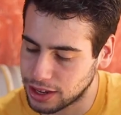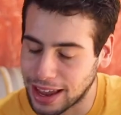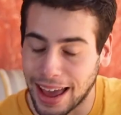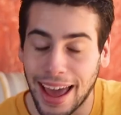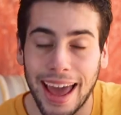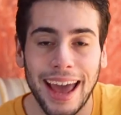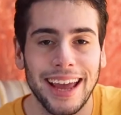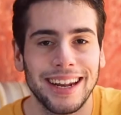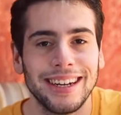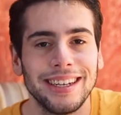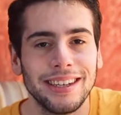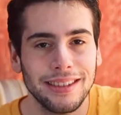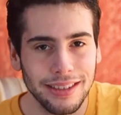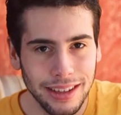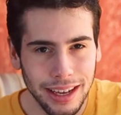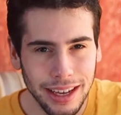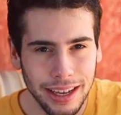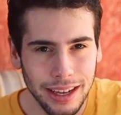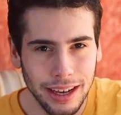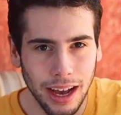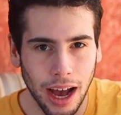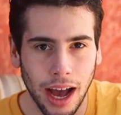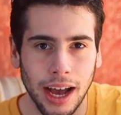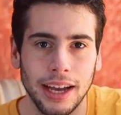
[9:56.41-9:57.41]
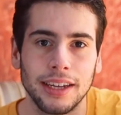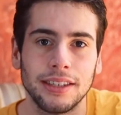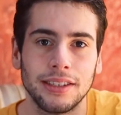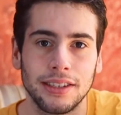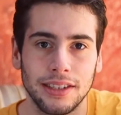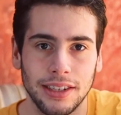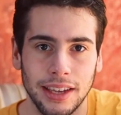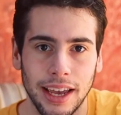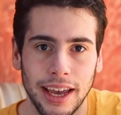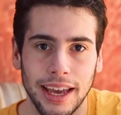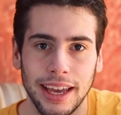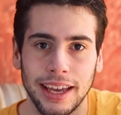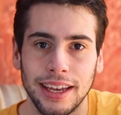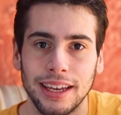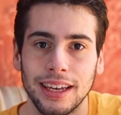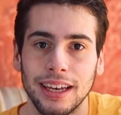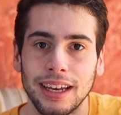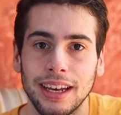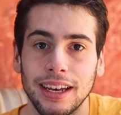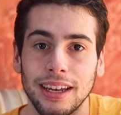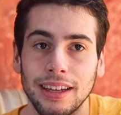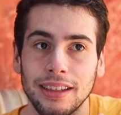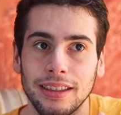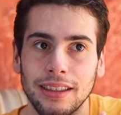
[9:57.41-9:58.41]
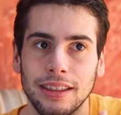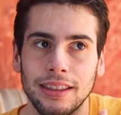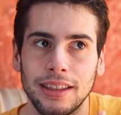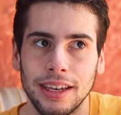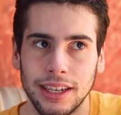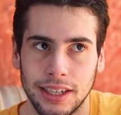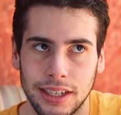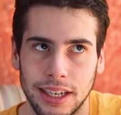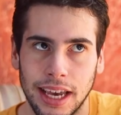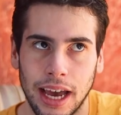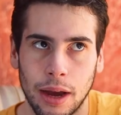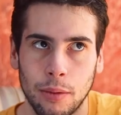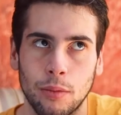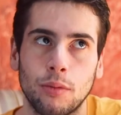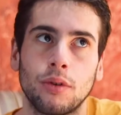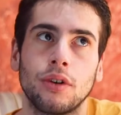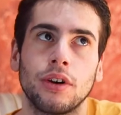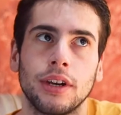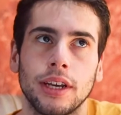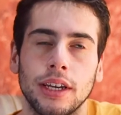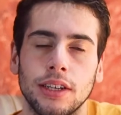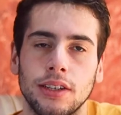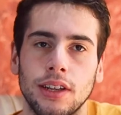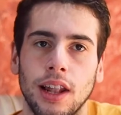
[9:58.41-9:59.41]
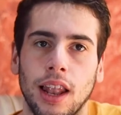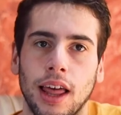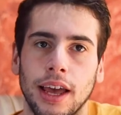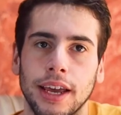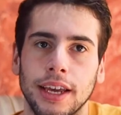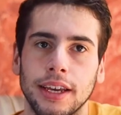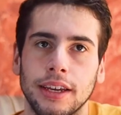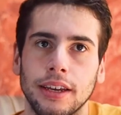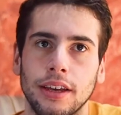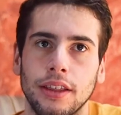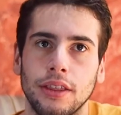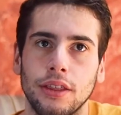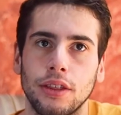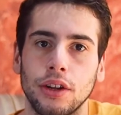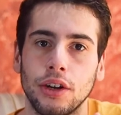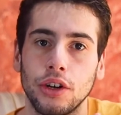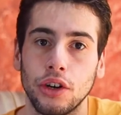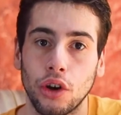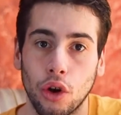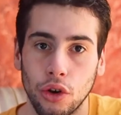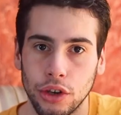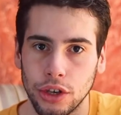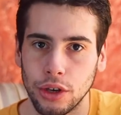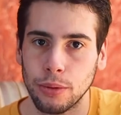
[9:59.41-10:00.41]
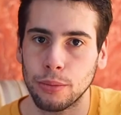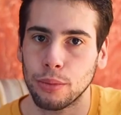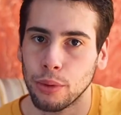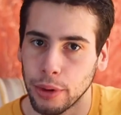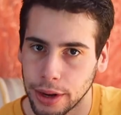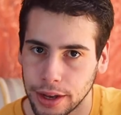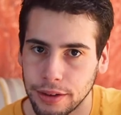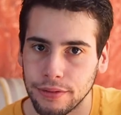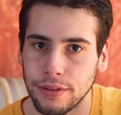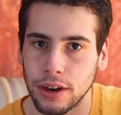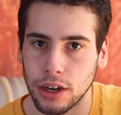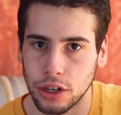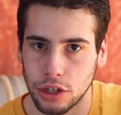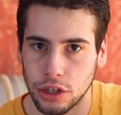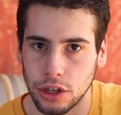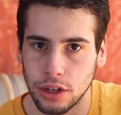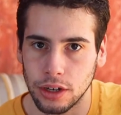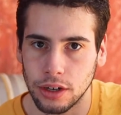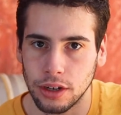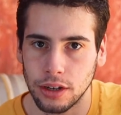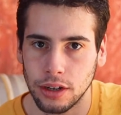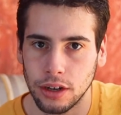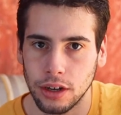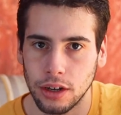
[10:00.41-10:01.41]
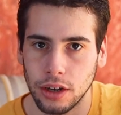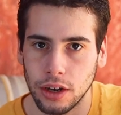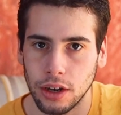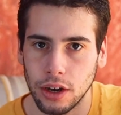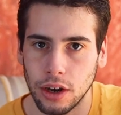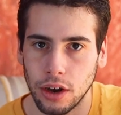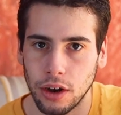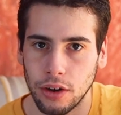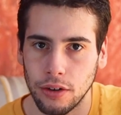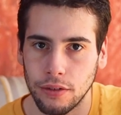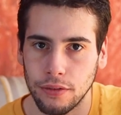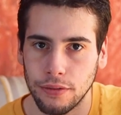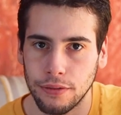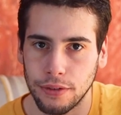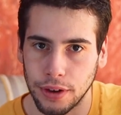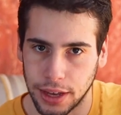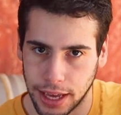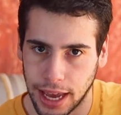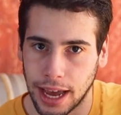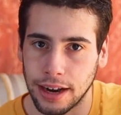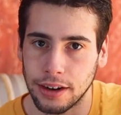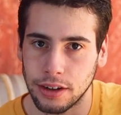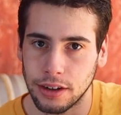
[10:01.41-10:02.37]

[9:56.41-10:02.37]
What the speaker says: to anything, I'd say this camera is like the Nokia brick version for